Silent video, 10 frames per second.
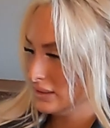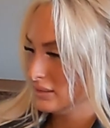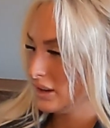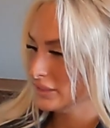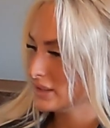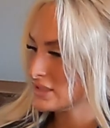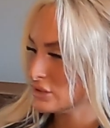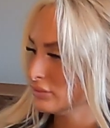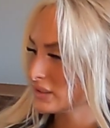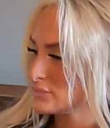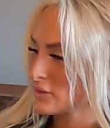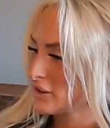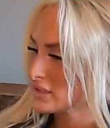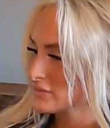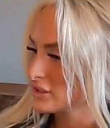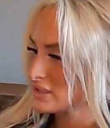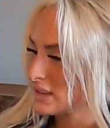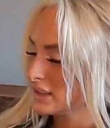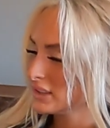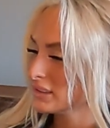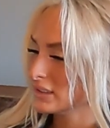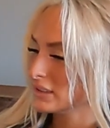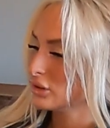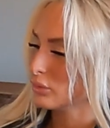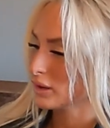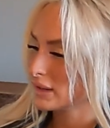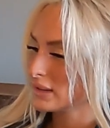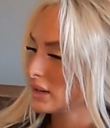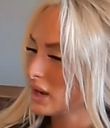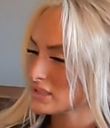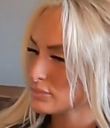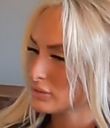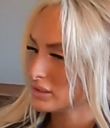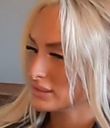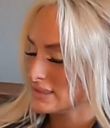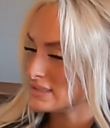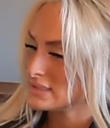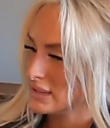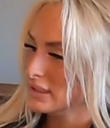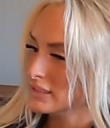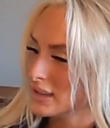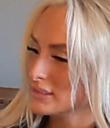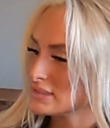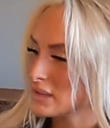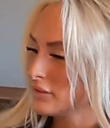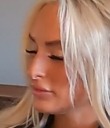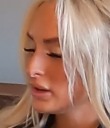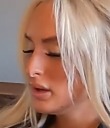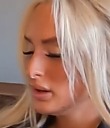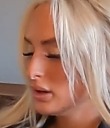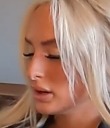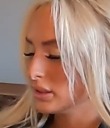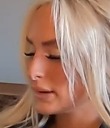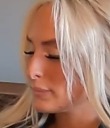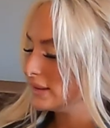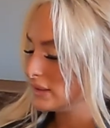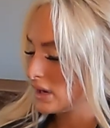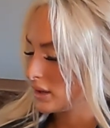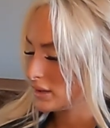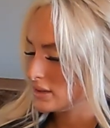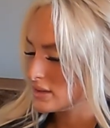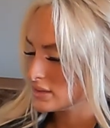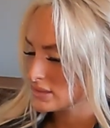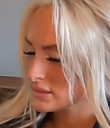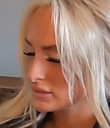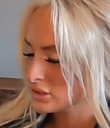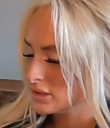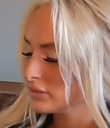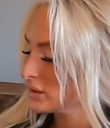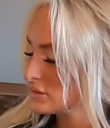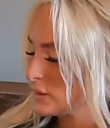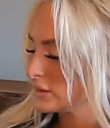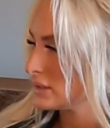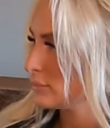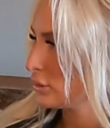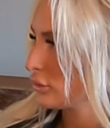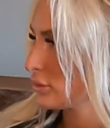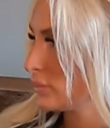unless you've experienced firsthand, like working in a hospital and seeing that stuff, or like my dad, he's the chief of the SWAT team in North